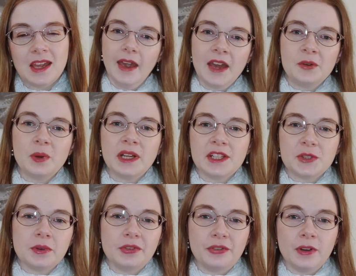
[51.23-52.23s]
And what
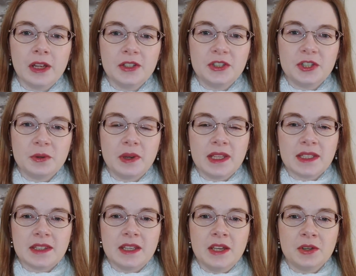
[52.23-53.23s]
it's referring to
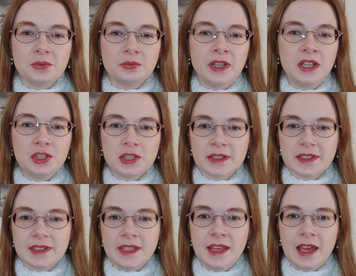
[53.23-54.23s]
is the
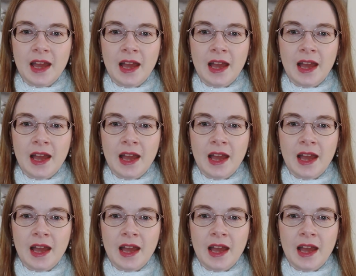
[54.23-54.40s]
regency